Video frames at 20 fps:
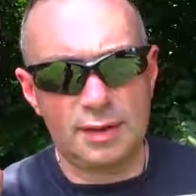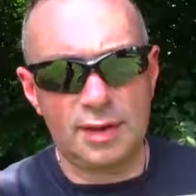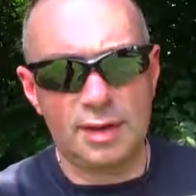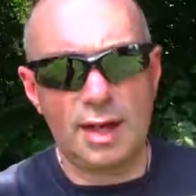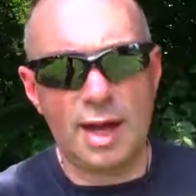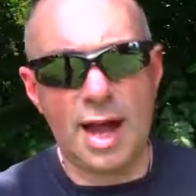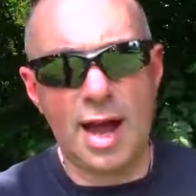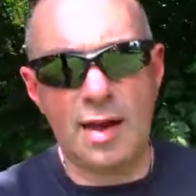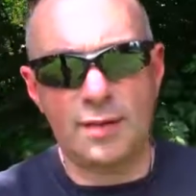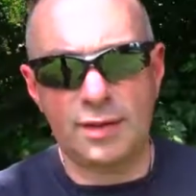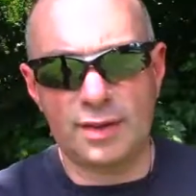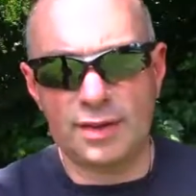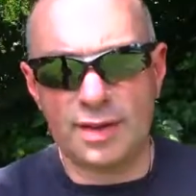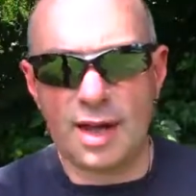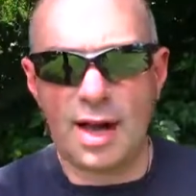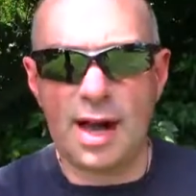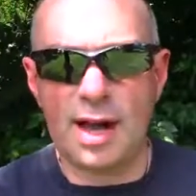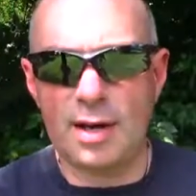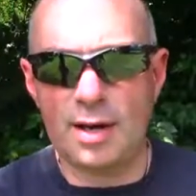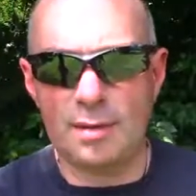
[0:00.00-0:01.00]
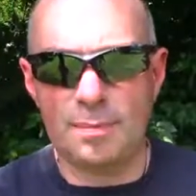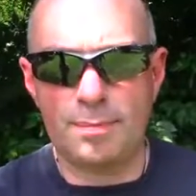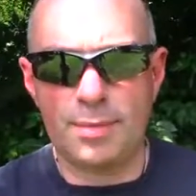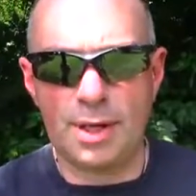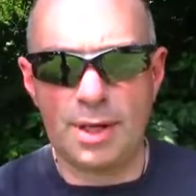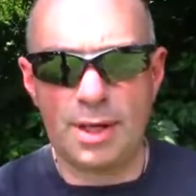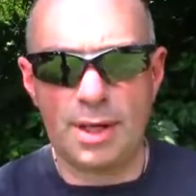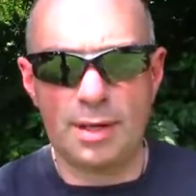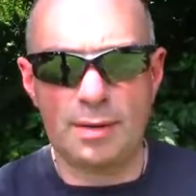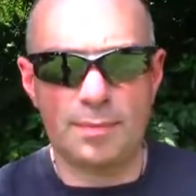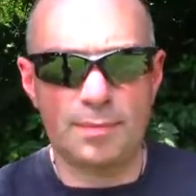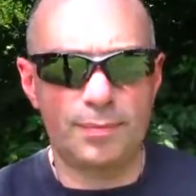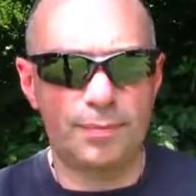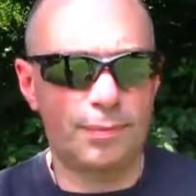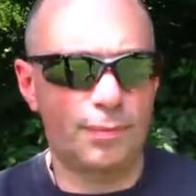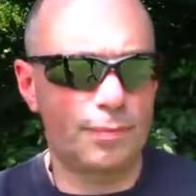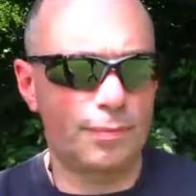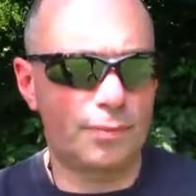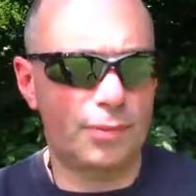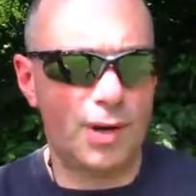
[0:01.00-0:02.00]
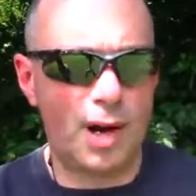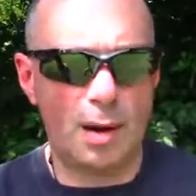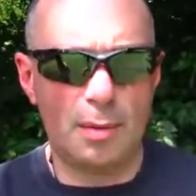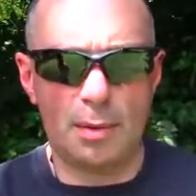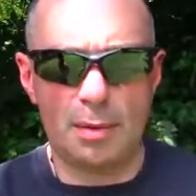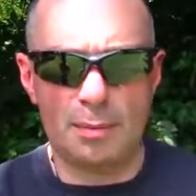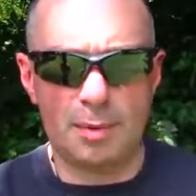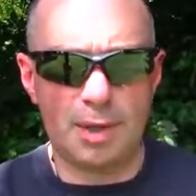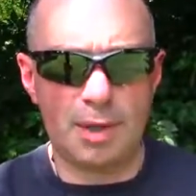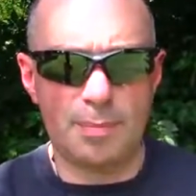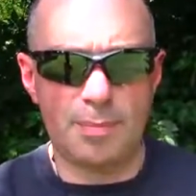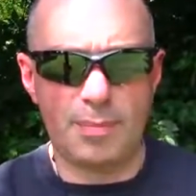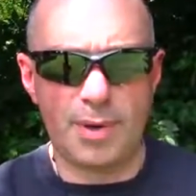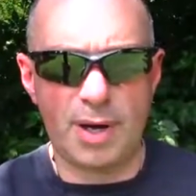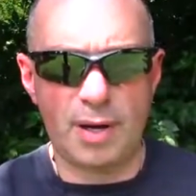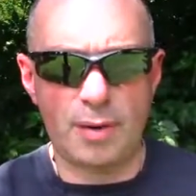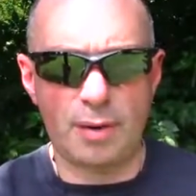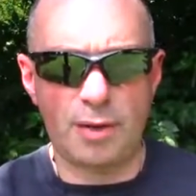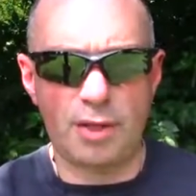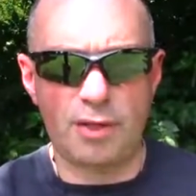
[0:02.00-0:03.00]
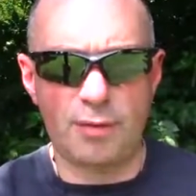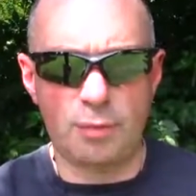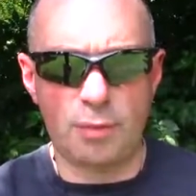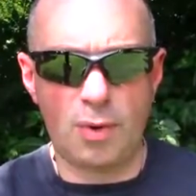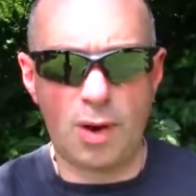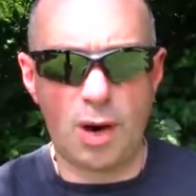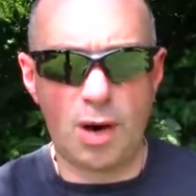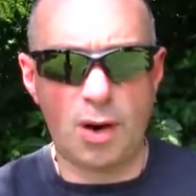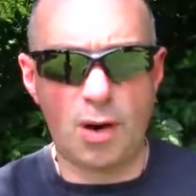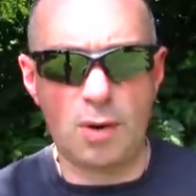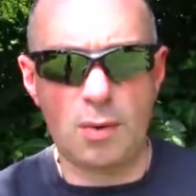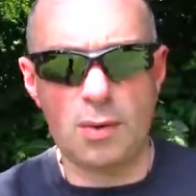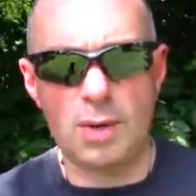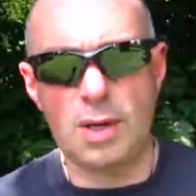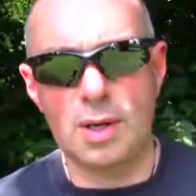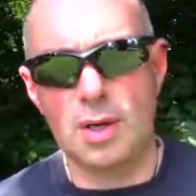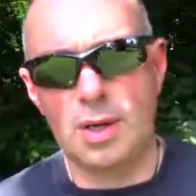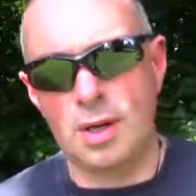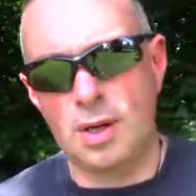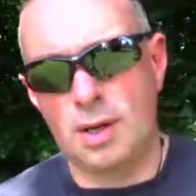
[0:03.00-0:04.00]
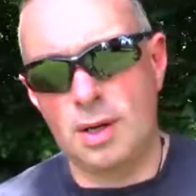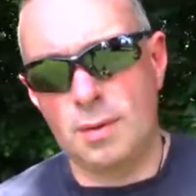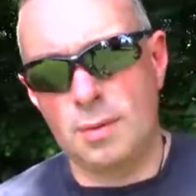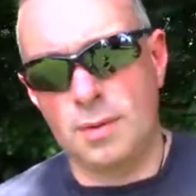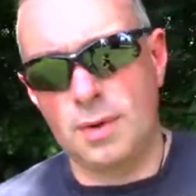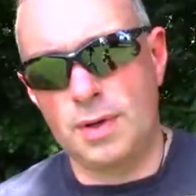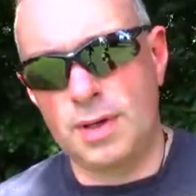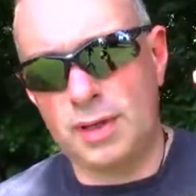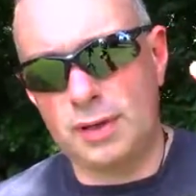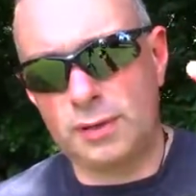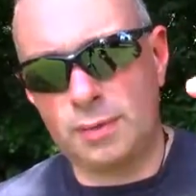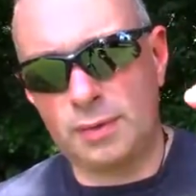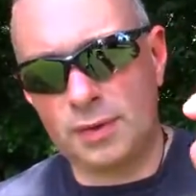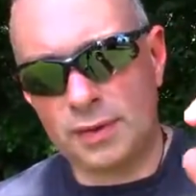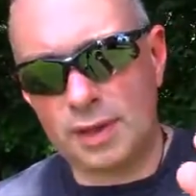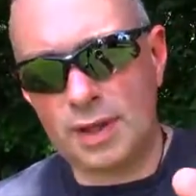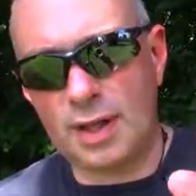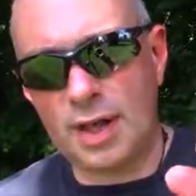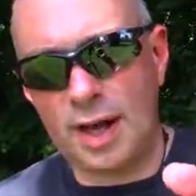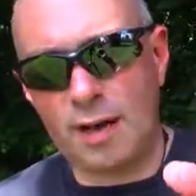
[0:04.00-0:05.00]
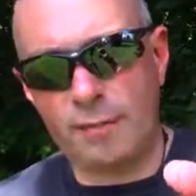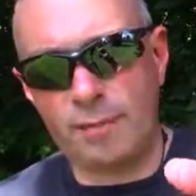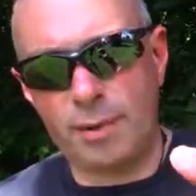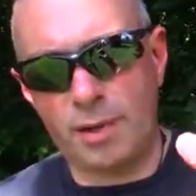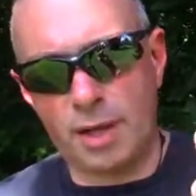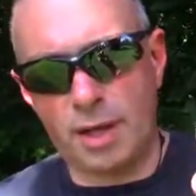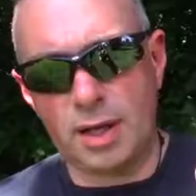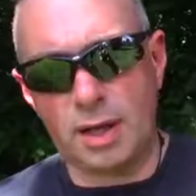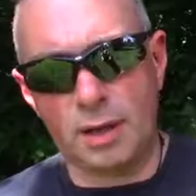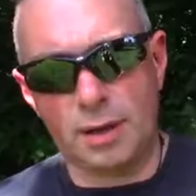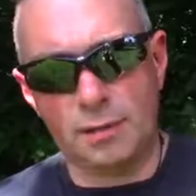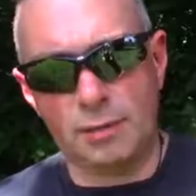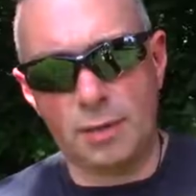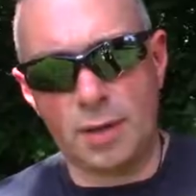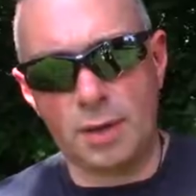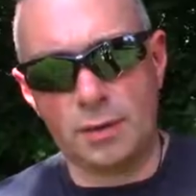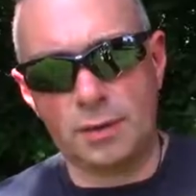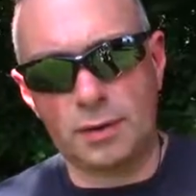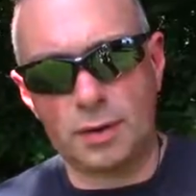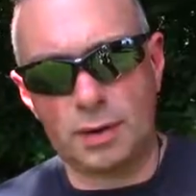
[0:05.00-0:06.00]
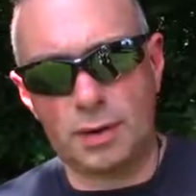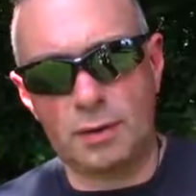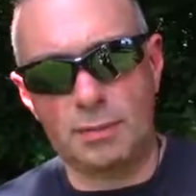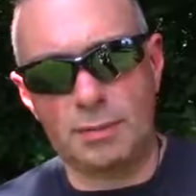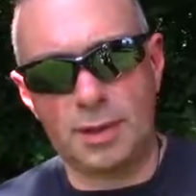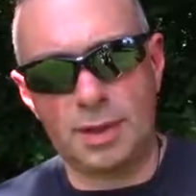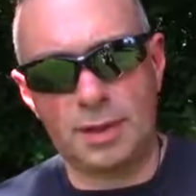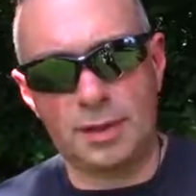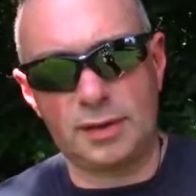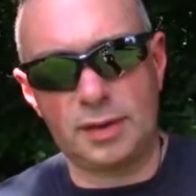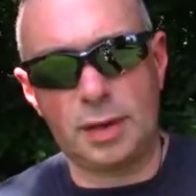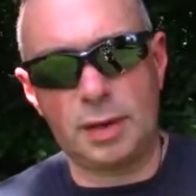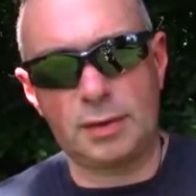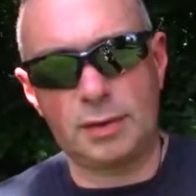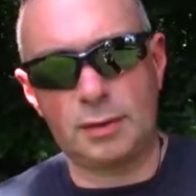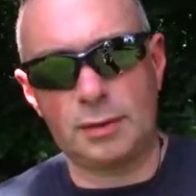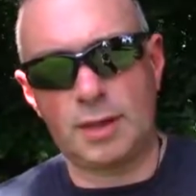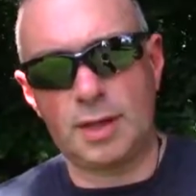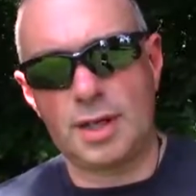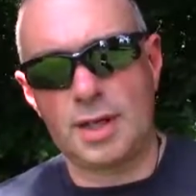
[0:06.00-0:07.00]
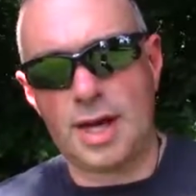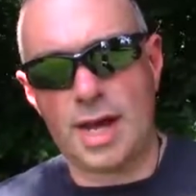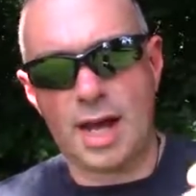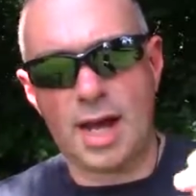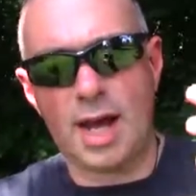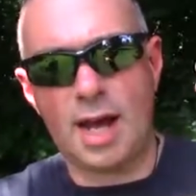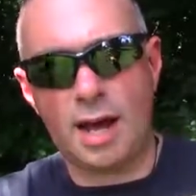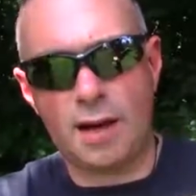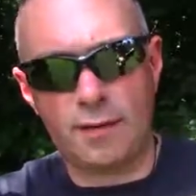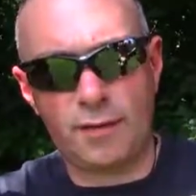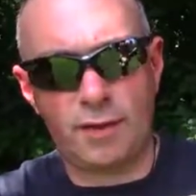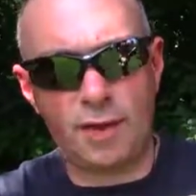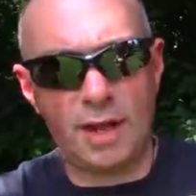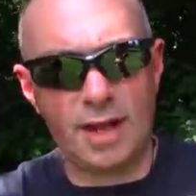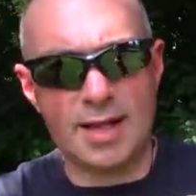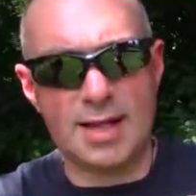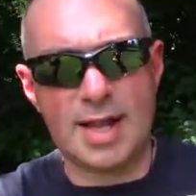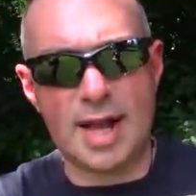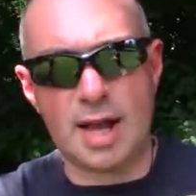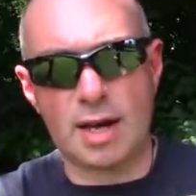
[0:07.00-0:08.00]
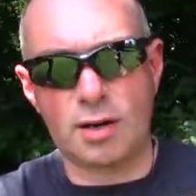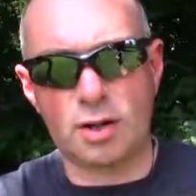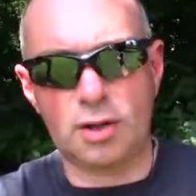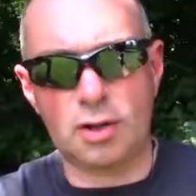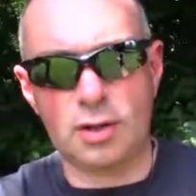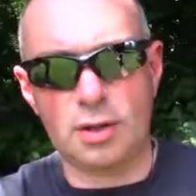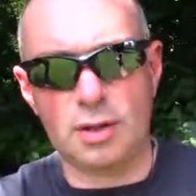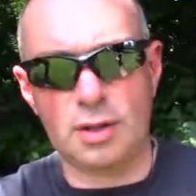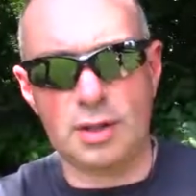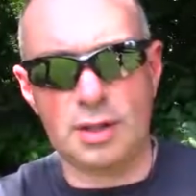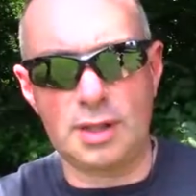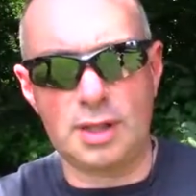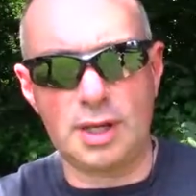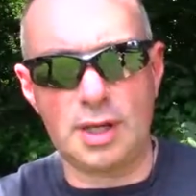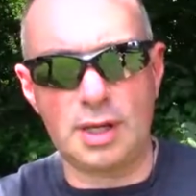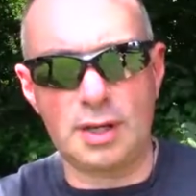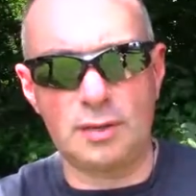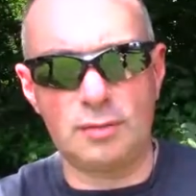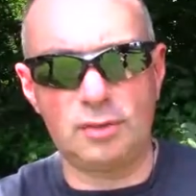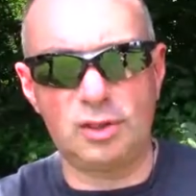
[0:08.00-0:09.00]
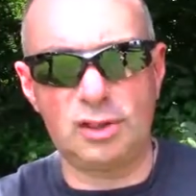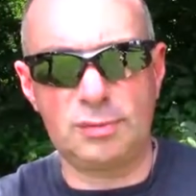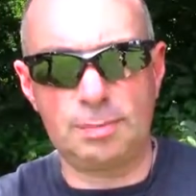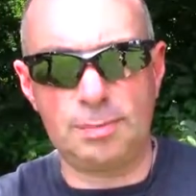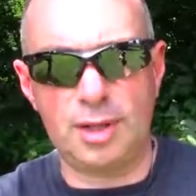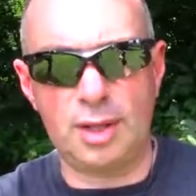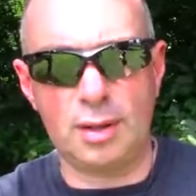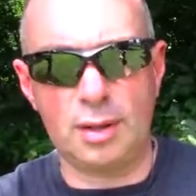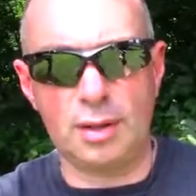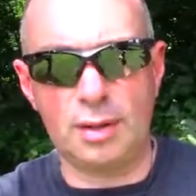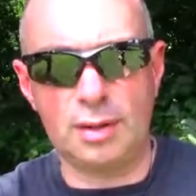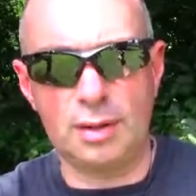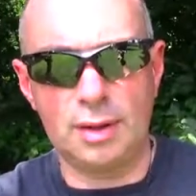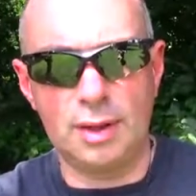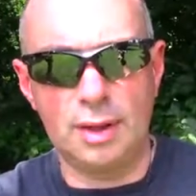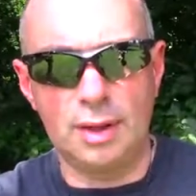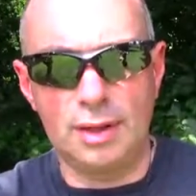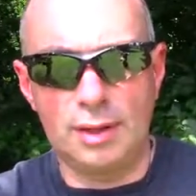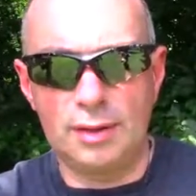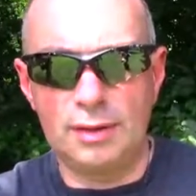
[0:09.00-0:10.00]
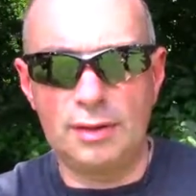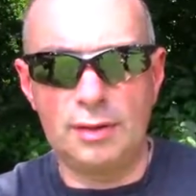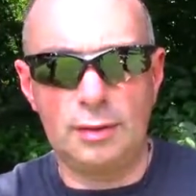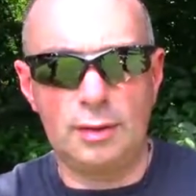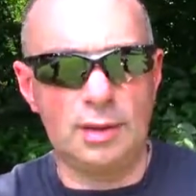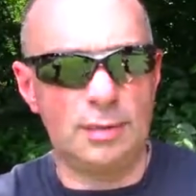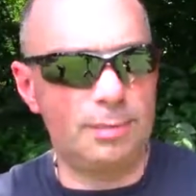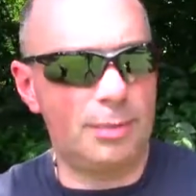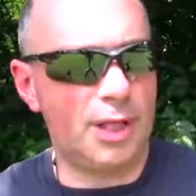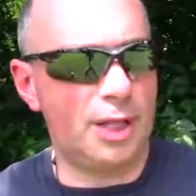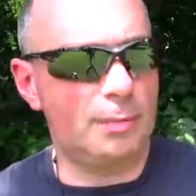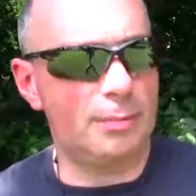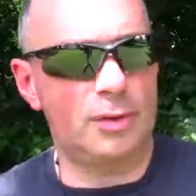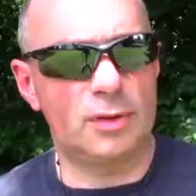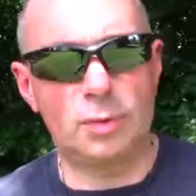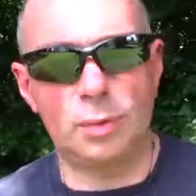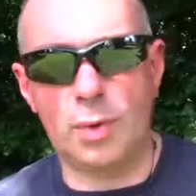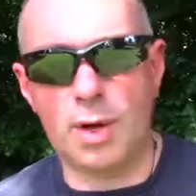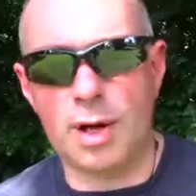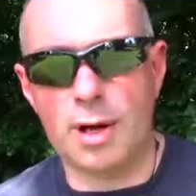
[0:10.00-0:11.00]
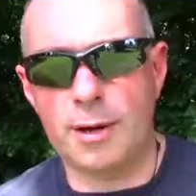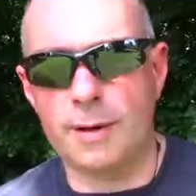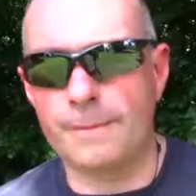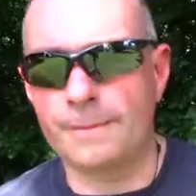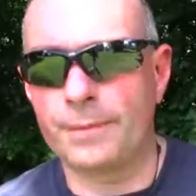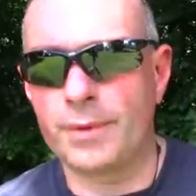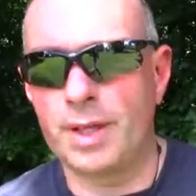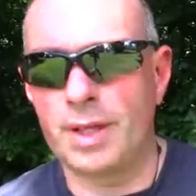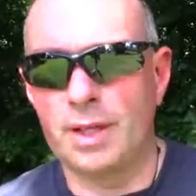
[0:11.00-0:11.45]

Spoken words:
going to have a tighter beam, probably better throw, where this one's going to have plenty of throw too, but it's also going to have a lot of good spill to the beam as well,